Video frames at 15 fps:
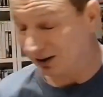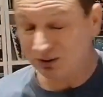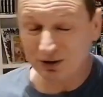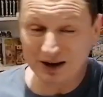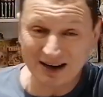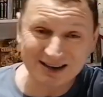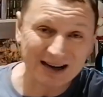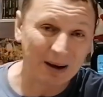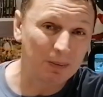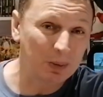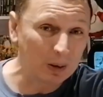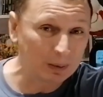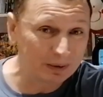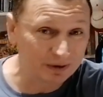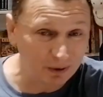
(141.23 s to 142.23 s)
Another
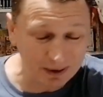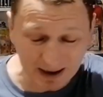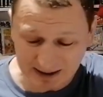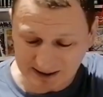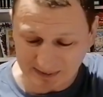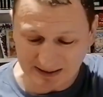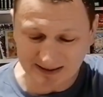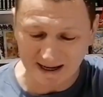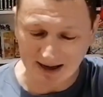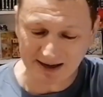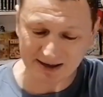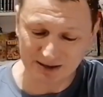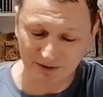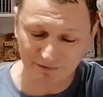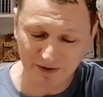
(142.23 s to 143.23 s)
example before we get to my
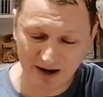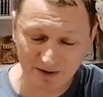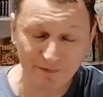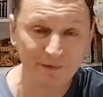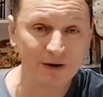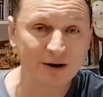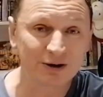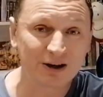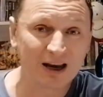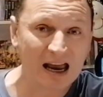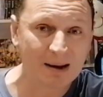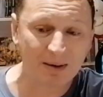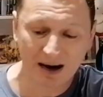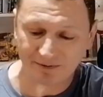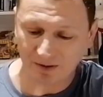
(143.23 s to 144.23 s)
10 is the very first
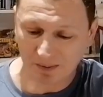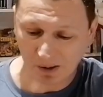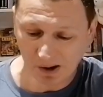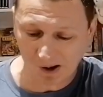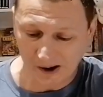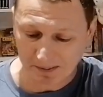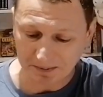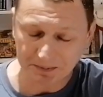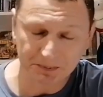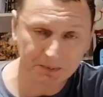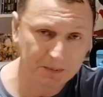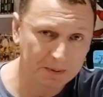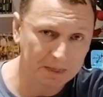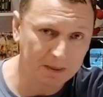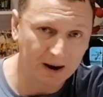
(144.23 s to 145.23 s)
game I ever bought.
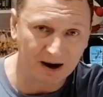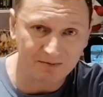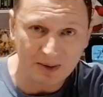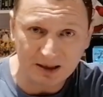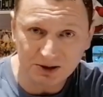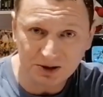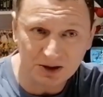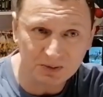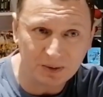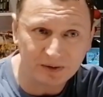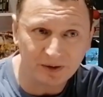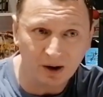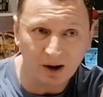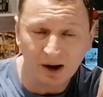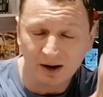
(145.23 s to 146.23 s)
I've mentioned this
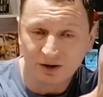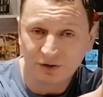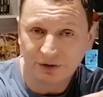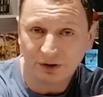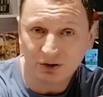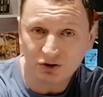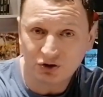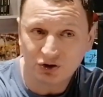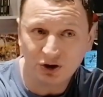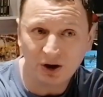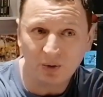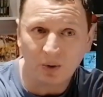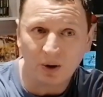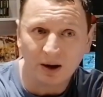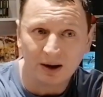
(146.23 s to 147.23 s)
before. It's Thrust
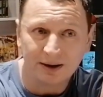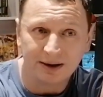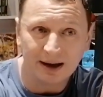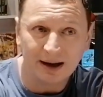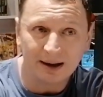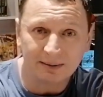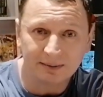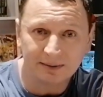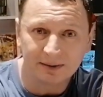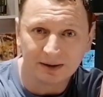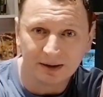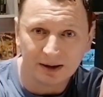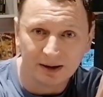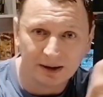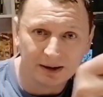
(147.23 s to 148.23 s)
2. Now,
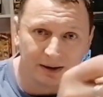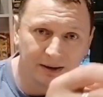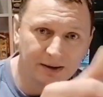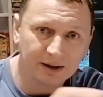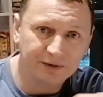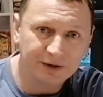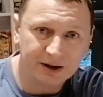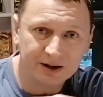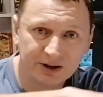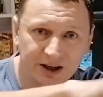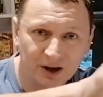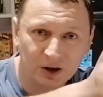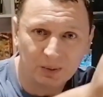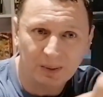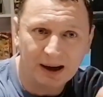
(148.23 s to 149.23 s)
if you can
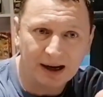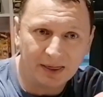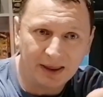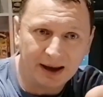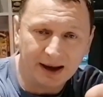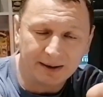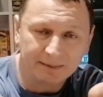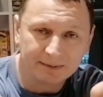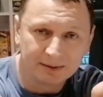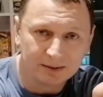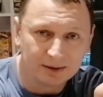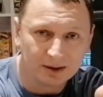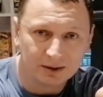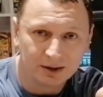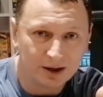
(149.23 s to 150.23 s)
see on the back there,
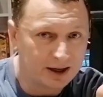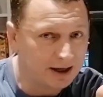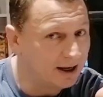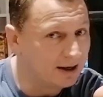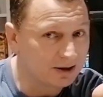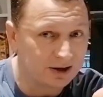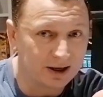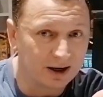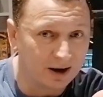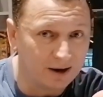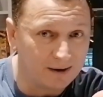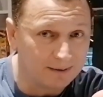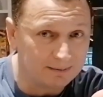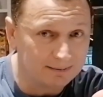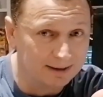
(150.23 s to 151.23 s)
you can't see a
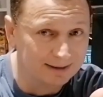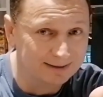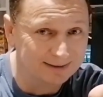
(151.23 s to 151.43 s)
lot.